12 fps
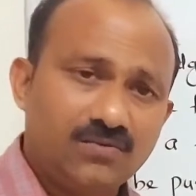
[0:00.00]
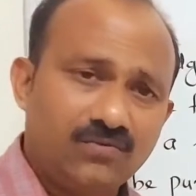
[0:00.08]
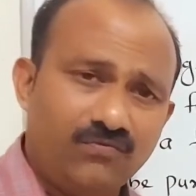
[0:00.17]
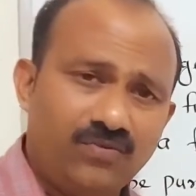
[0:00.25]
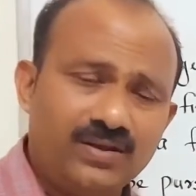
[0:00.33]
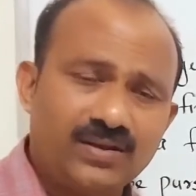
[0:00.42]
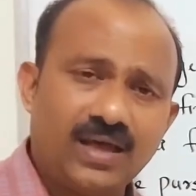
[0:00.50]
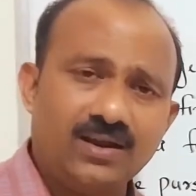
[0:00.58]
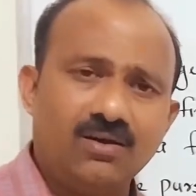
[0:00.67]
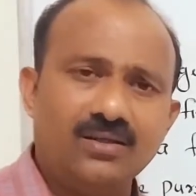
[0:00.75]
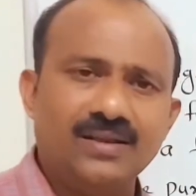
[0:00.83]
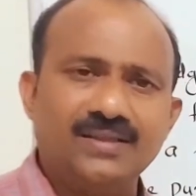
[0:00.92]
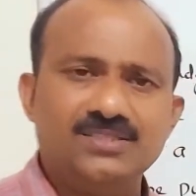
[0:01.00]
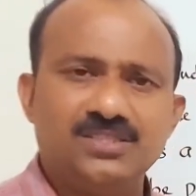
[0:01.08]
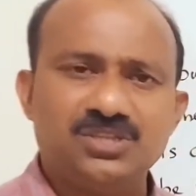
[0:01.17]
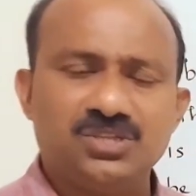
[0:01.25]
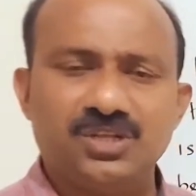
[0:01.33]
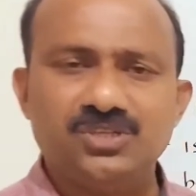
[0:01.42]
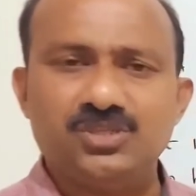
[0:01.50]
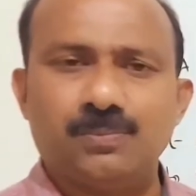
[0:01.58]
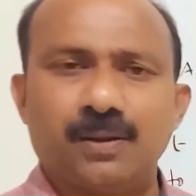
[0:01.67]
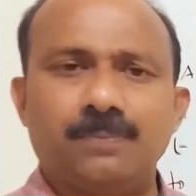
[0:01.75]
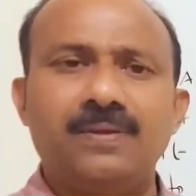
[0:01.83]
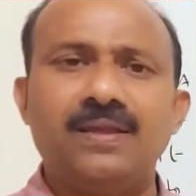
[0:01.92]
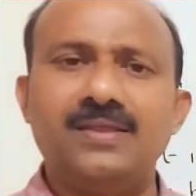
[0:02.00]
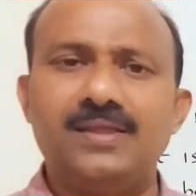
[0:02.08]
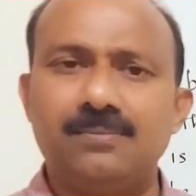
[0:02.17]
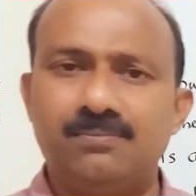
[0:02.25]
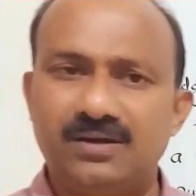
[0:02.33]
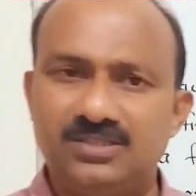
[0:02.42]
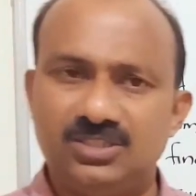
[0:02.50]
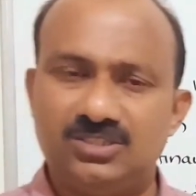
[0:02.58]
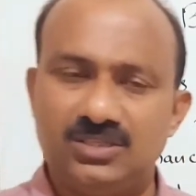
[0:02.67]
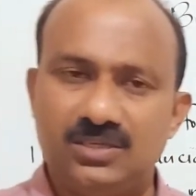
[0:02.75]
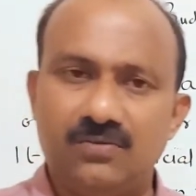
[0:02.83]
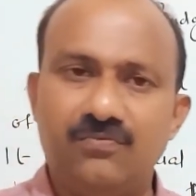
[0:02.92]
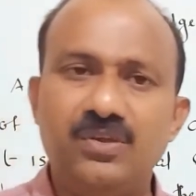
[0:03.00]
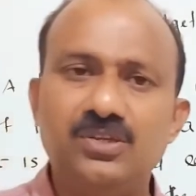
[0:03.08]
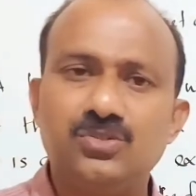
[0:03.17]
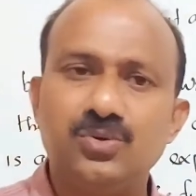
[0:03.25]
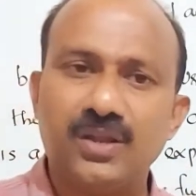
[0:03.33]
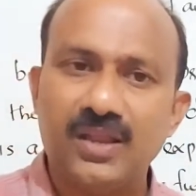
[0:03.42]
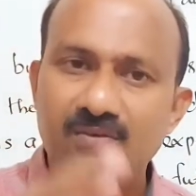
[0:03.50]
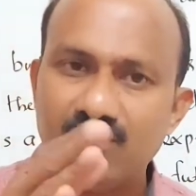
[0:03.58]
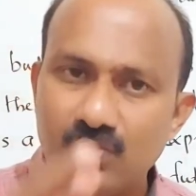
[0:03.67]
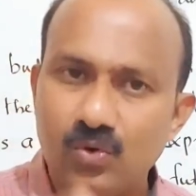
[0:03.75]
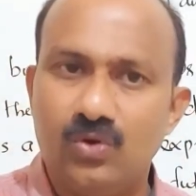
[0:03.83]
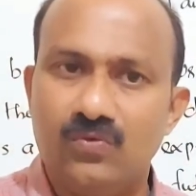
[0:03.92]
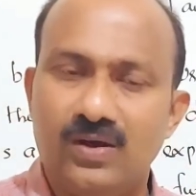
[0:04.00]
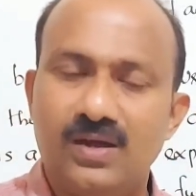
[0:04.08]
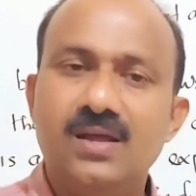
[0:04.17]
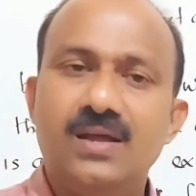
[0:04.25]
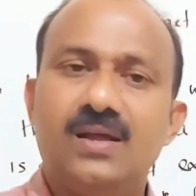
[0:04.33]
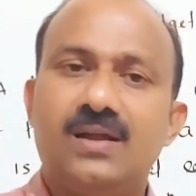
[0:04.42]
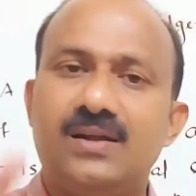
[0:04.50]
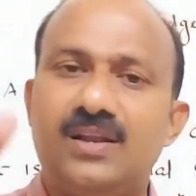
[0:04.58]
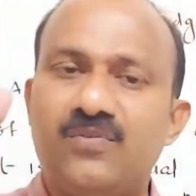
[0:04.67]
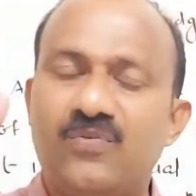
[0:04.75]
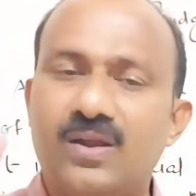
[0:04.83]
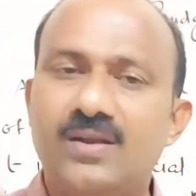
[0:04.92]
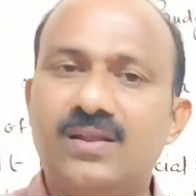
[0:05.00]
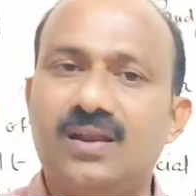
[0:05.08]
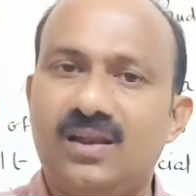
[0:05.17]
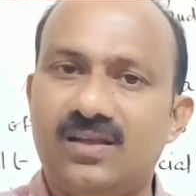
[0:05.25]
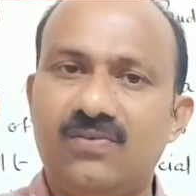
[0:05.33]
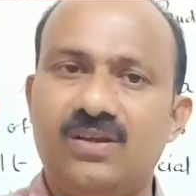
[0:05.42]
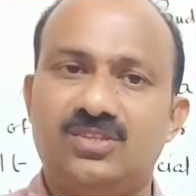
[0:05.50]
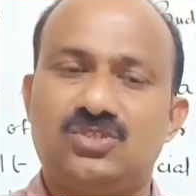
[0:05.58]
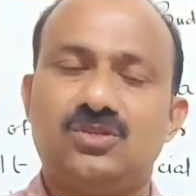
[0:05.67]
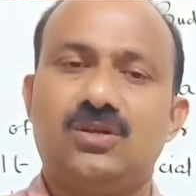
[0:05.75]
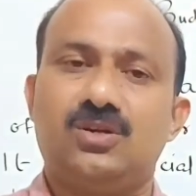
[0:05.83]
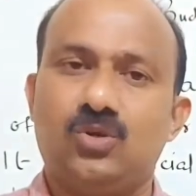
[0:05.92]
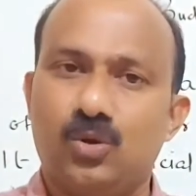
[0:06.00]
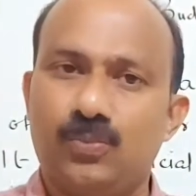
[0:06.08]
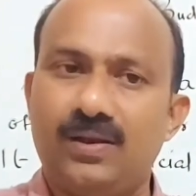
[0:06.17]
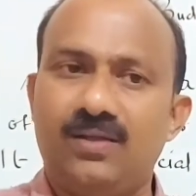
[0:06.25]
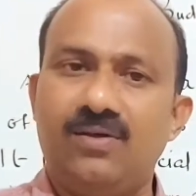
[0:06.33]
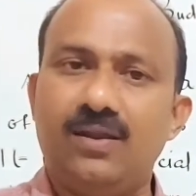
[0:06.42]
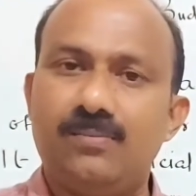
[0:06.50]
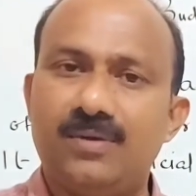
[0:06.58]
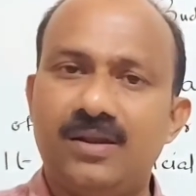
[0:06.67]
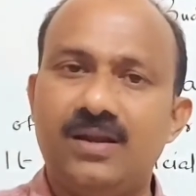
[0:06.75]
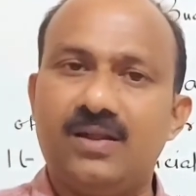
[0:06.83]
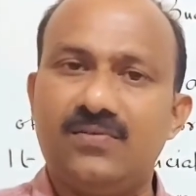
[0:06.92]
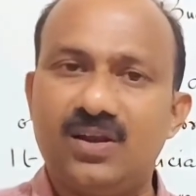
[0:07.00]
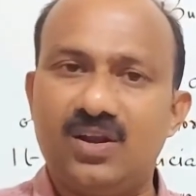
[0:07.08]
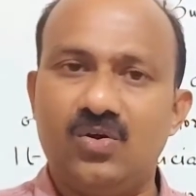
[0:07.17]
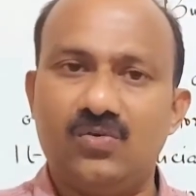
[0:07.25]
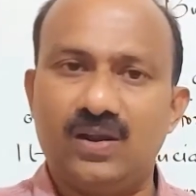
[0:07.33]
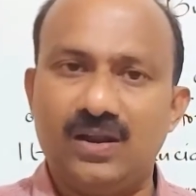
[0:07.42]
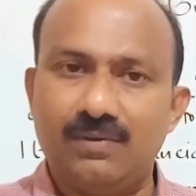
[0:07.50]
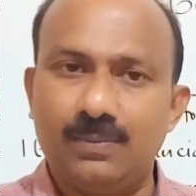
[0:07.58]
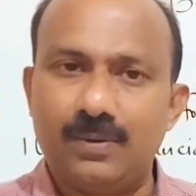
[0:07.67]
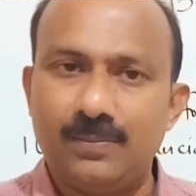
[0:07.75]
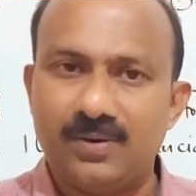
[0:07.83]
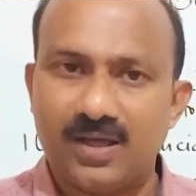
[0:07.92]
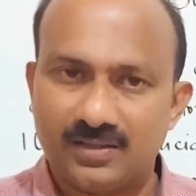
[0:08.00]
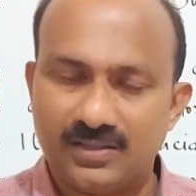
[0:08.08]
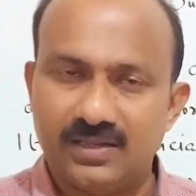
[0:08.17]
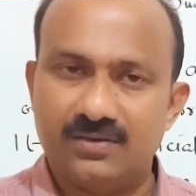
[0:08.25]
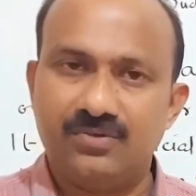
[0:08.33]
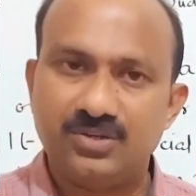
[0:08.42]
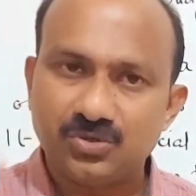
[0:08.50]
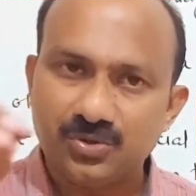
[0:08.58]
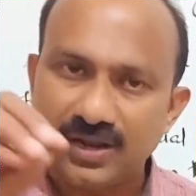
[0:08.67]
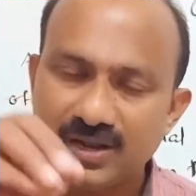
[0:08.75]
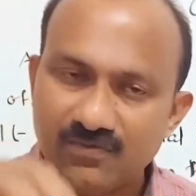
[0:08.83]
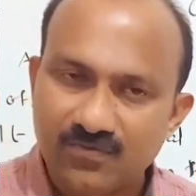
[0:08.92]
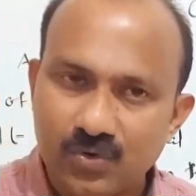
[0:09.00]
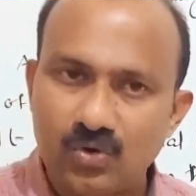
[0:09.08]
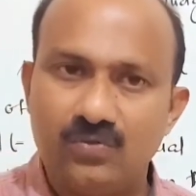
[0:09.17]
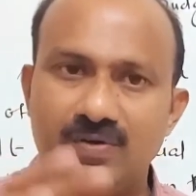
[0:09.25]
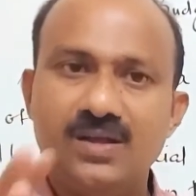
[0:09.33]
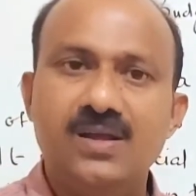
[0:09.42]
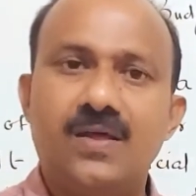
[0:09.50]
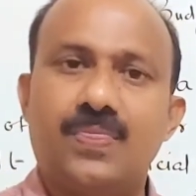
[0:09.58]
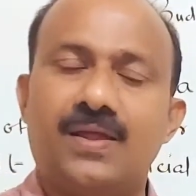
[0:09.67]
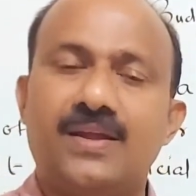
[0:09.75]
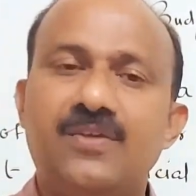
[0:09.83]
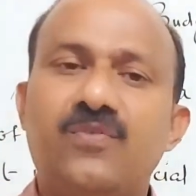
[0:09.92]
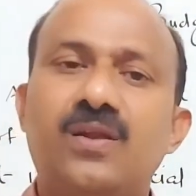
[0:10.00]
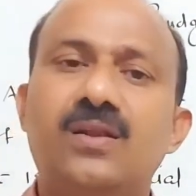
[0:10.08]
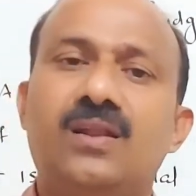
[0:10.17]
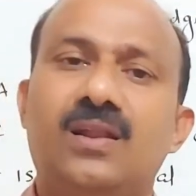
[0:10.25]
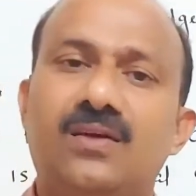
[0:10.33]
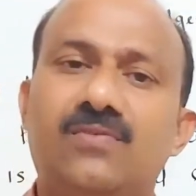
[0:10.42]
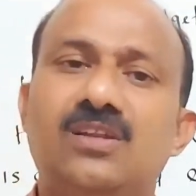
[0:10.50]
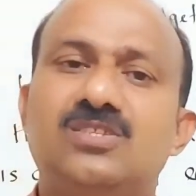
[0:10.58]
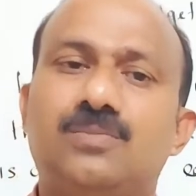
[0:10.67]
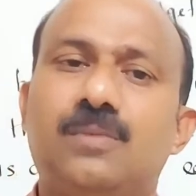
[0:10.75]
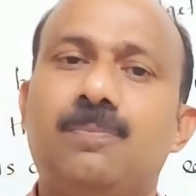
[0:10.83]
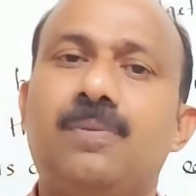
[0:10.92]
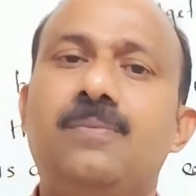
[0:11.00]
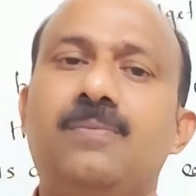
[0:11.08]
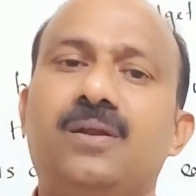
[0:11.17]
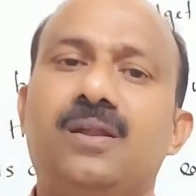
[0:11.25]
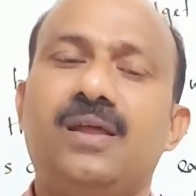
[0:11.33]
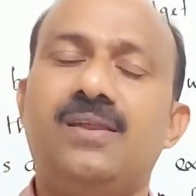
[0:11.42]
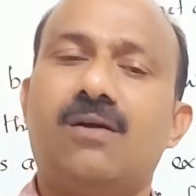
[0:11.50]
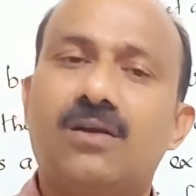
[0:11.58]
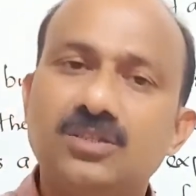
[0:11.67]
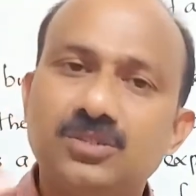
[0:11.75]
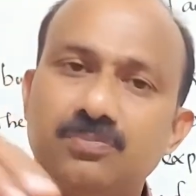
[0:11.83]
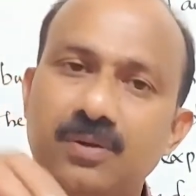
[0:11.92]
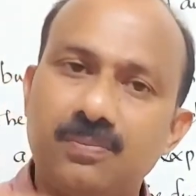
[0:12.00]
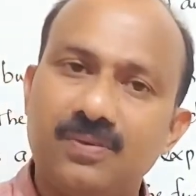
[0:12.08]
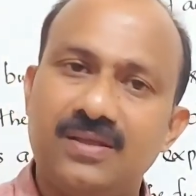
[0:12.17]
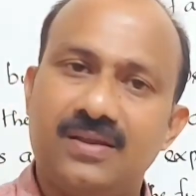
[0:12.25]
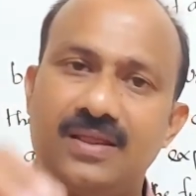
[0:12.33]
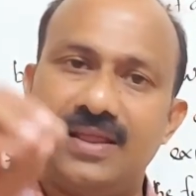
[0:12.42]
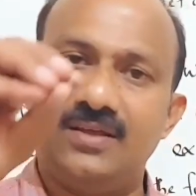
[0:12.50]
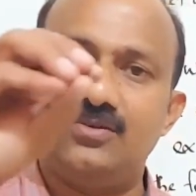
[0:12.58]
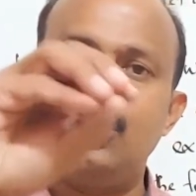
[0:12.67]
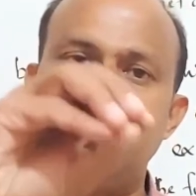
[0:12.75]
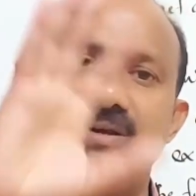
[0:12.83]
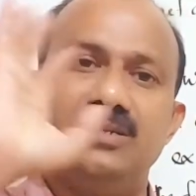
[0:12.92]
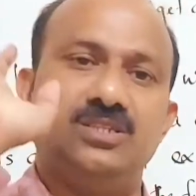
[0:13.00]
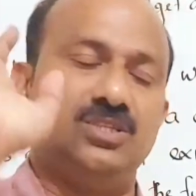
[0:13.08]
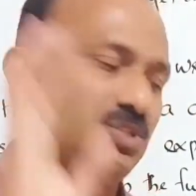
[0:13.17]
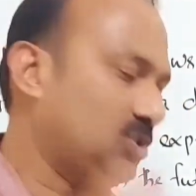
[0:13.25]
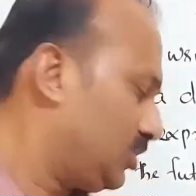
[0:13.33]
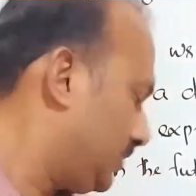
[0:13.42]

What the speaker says: When an organization is preparing a budget, we should involve different levels. Top level, middle level, lower level people are there. We should involve the different levels of the people in order to prepare a good budget.